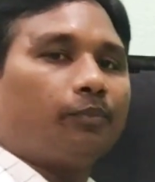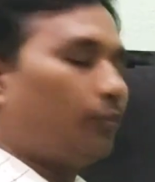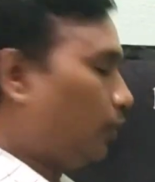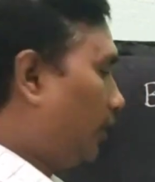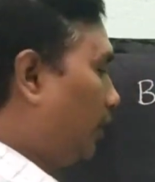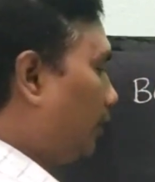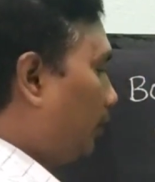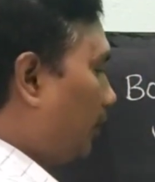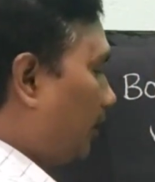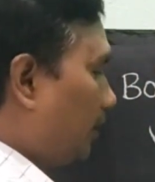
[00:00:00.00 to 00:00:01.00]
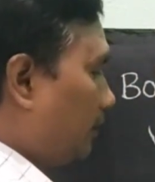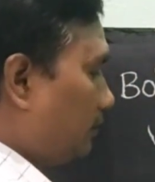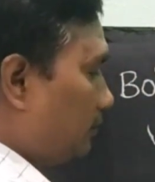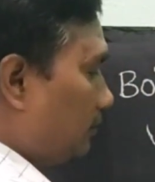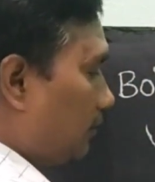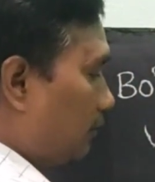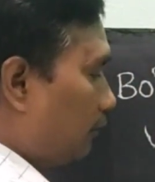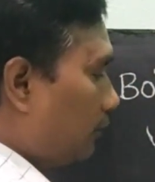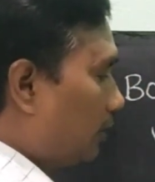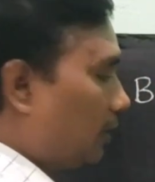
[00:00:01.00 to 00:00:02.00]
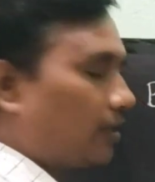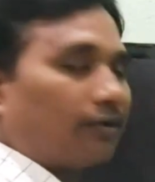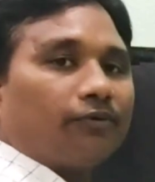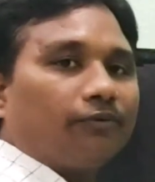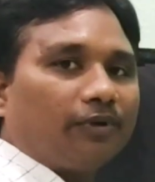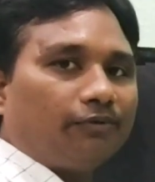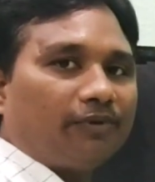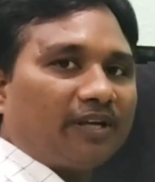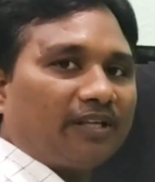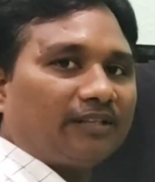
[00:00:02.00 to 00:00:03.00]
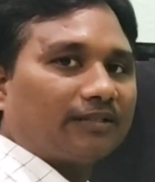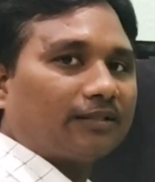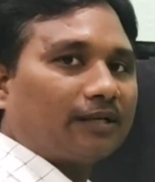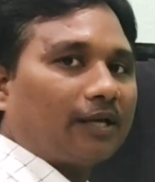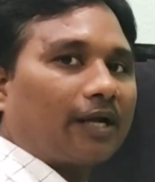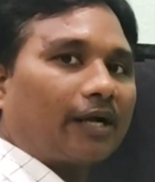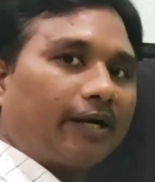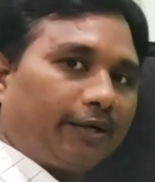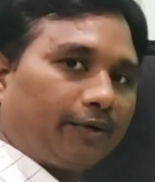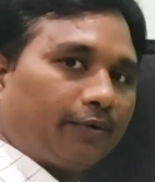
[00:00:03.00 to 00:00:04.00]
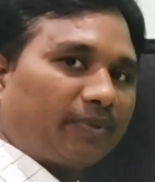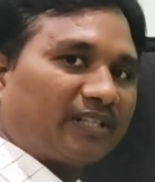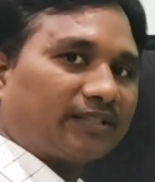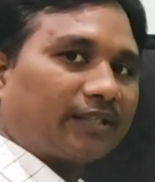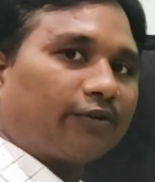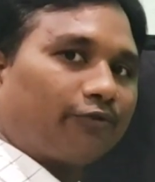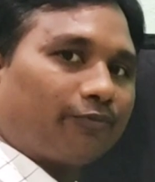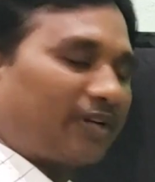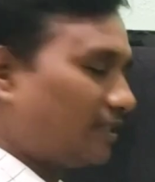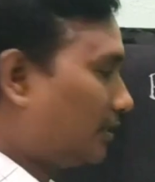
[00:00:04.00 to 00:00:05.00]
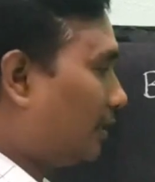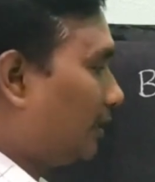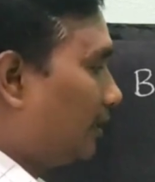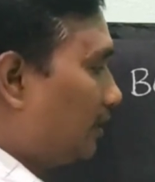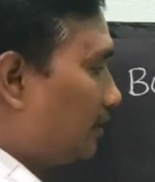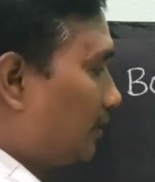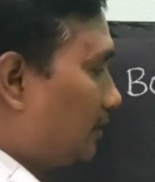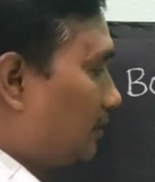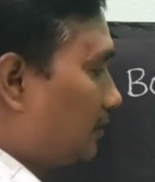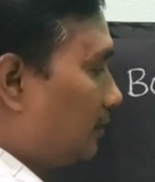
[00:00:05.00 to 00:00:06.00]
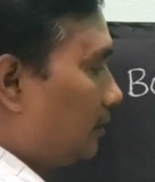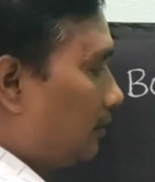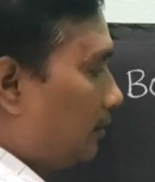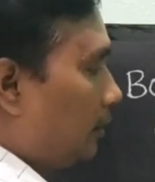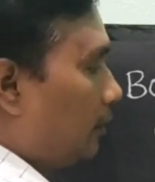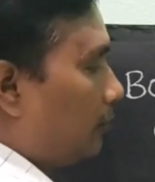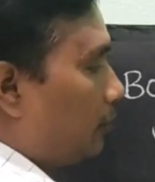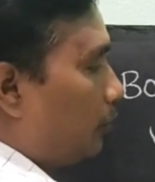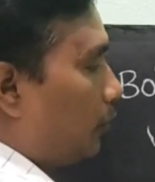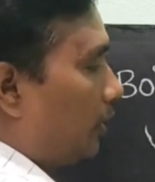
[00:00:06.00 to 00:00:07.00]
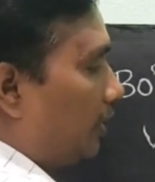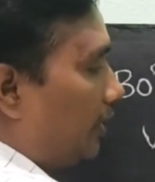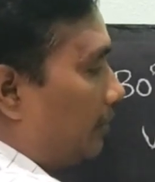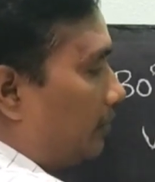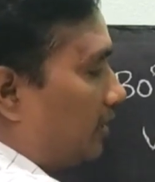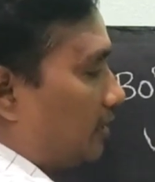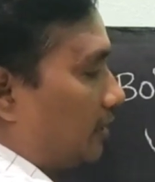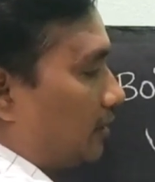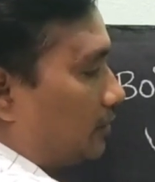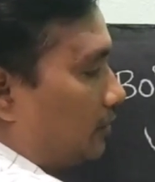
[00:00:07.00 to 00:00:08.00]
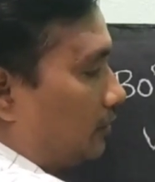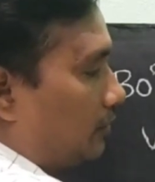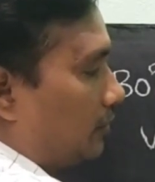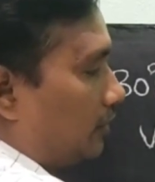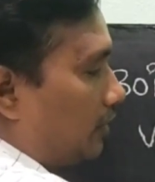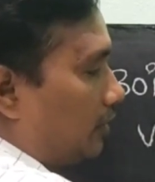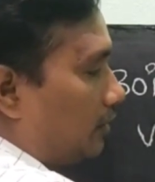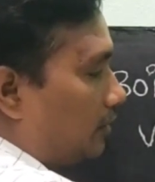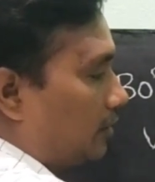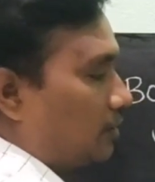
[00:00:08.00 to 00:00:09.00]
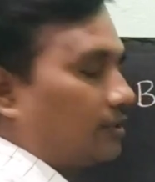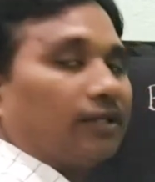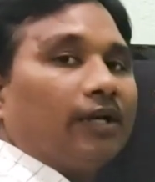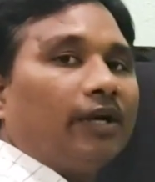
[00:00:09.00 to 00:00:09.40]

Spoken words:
Boiling point of water will vary according to pressure. If pressure increases, boiling temperature also increases.